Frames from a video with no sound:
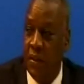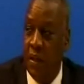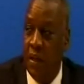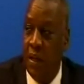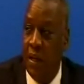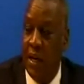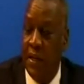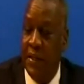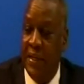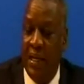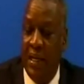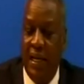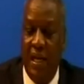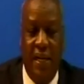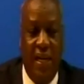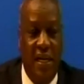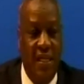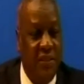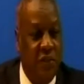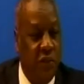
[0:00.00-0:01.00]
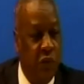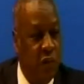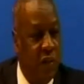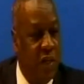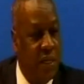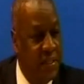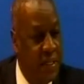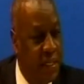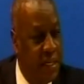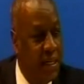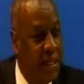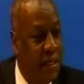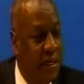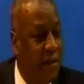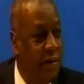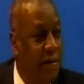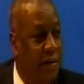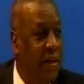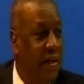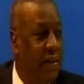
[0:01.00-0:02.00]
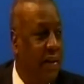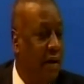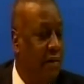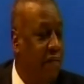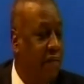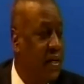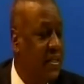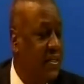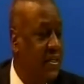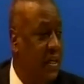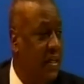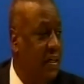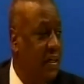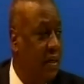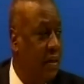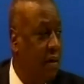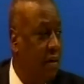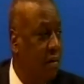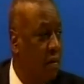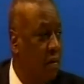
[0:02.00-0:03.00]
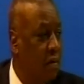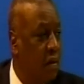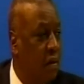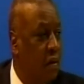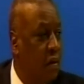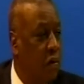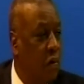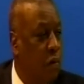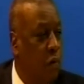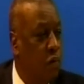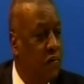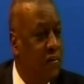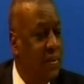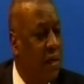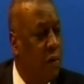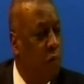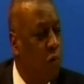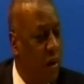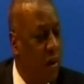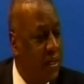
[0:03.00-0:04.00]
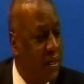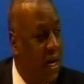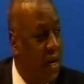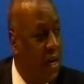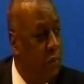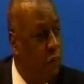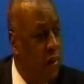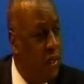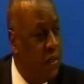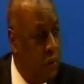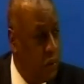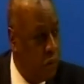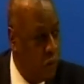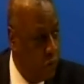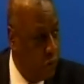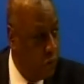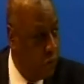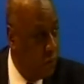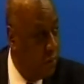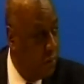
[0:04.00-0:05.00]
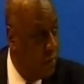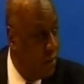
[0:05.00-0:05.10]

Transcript: And that led us to a journey in Africa Center. Then what can we do?